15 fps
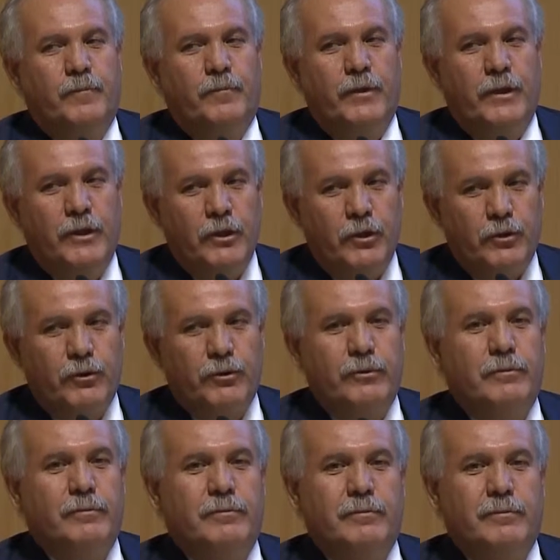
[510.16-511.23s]
We need to
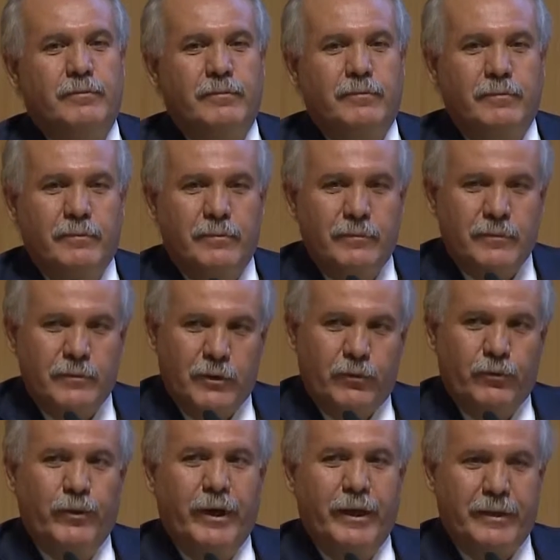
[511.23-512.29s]

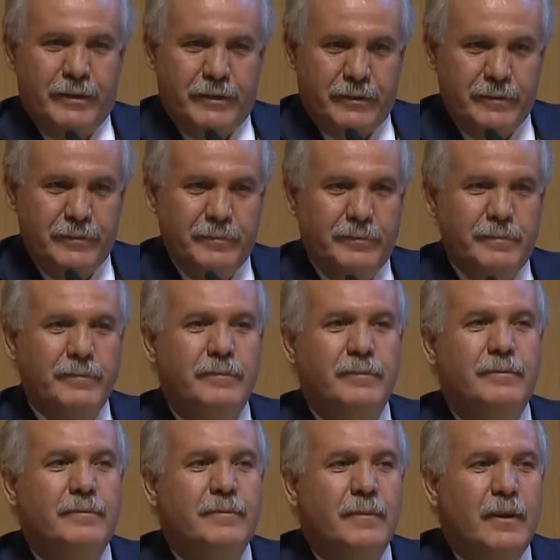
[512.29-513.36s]
look wider,
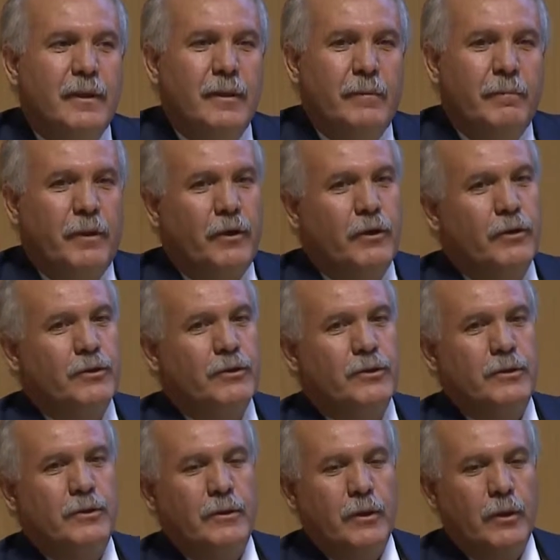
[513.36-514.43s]

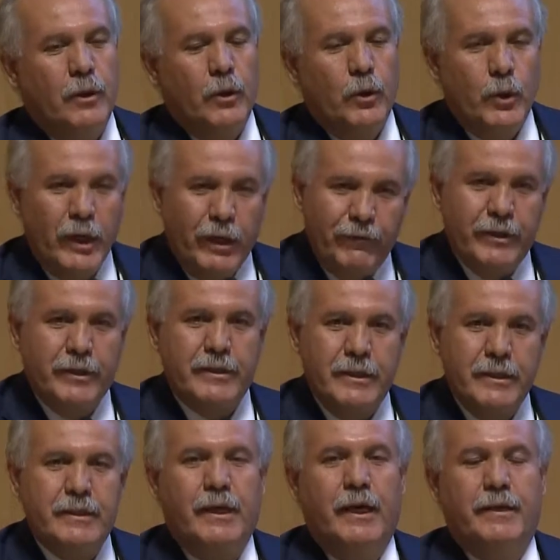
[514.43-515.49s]
because whoever is
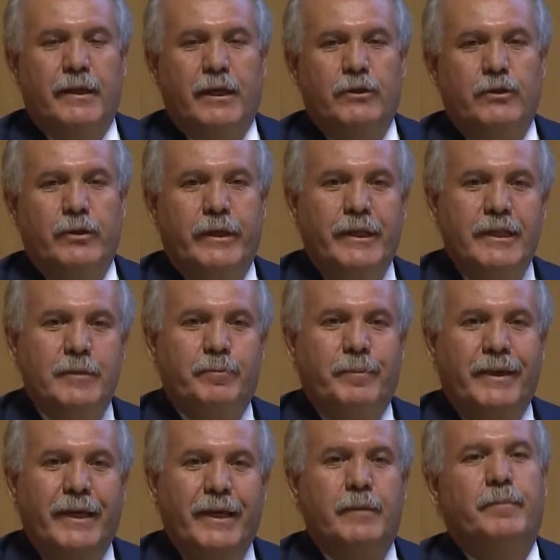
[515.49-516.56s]
inside actually is
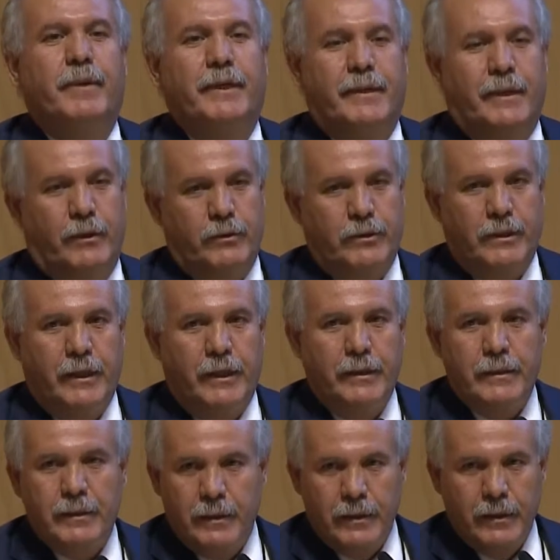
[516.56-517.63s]
played by the outside.
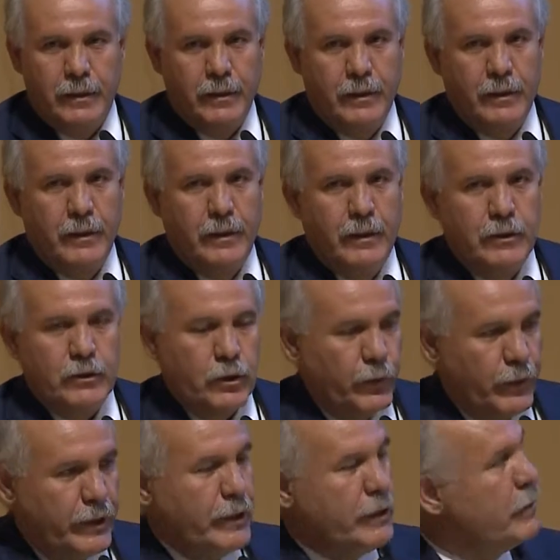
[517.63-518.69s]
So
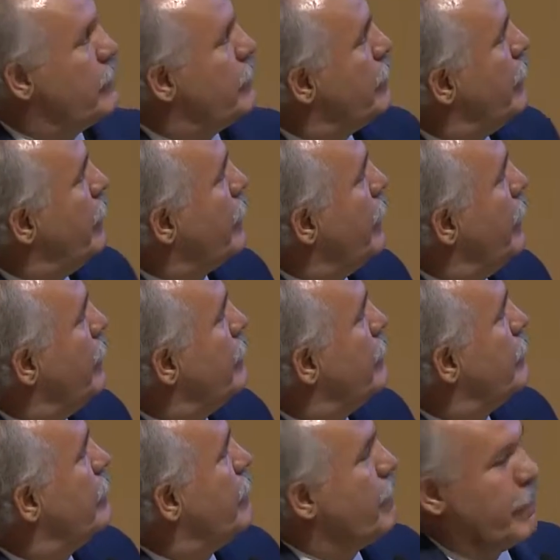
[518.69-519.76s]
we need, again,
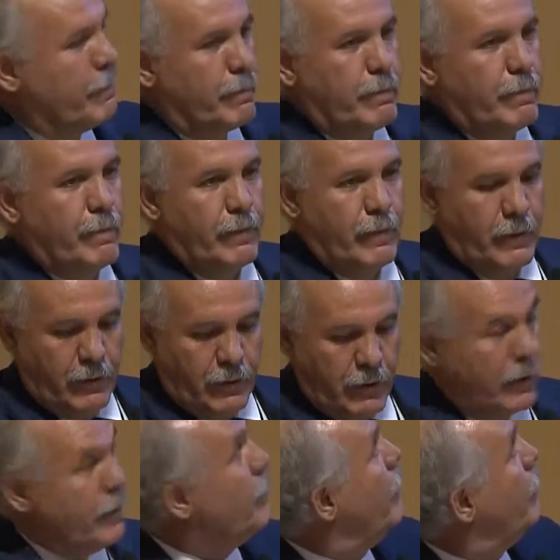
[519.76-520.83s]

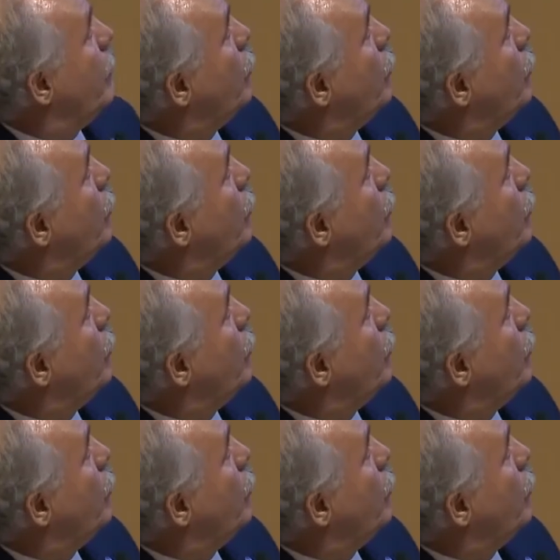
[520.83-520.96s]
maybe